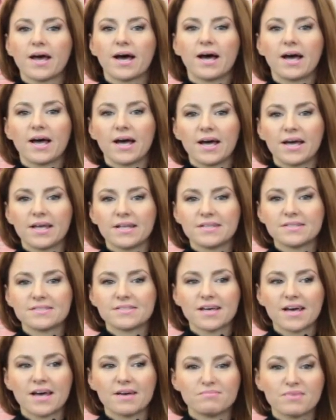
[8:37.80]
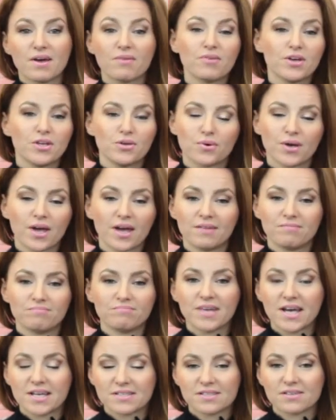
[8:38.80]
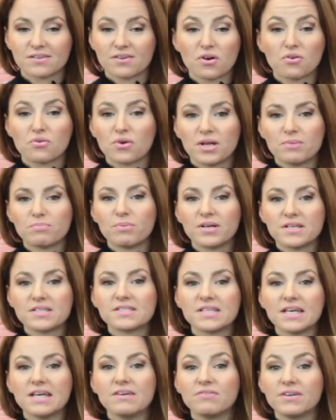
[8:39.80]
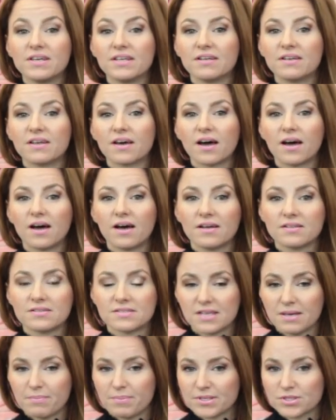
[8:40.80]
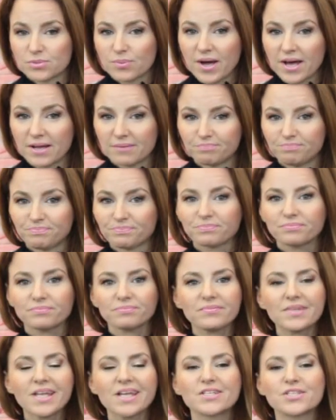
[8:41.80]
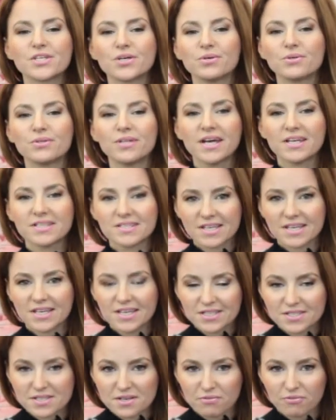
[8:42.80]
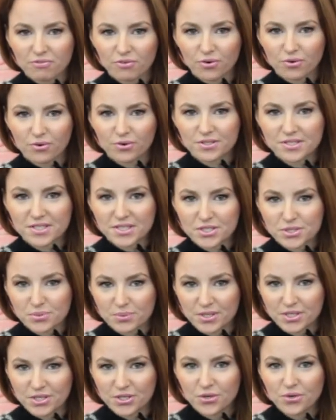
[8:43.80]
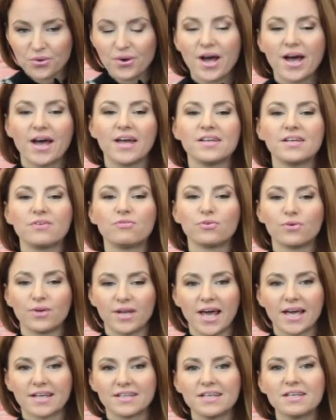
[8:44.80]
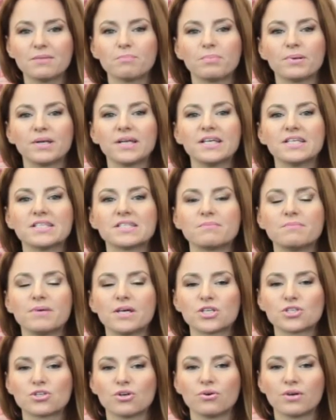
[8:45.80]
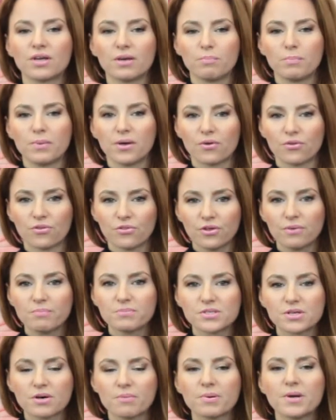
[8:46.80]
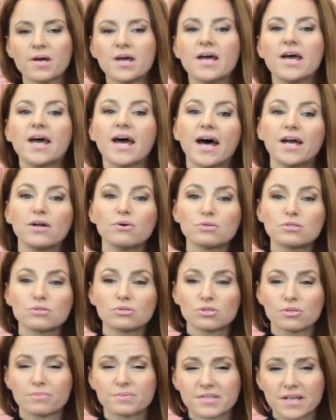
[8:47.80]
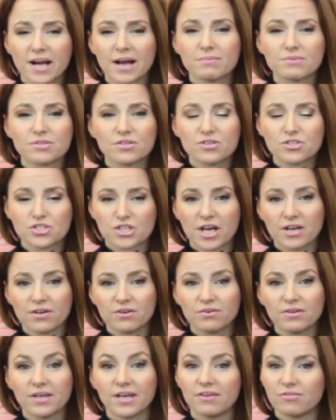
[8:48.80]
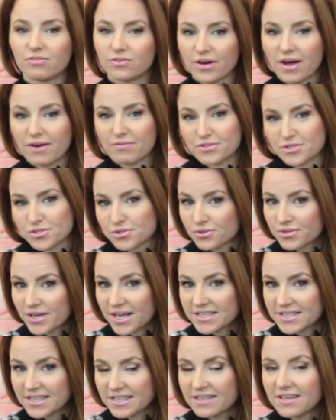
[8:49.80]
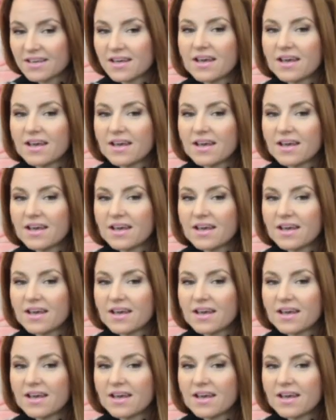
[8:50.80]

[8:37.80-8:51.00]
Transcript: and that way you can, that's a great money saving tip as well. So that's it for this video, and if you liked it, please make sure you give me a thumbs up and also subscribe to the channel if you haven't already.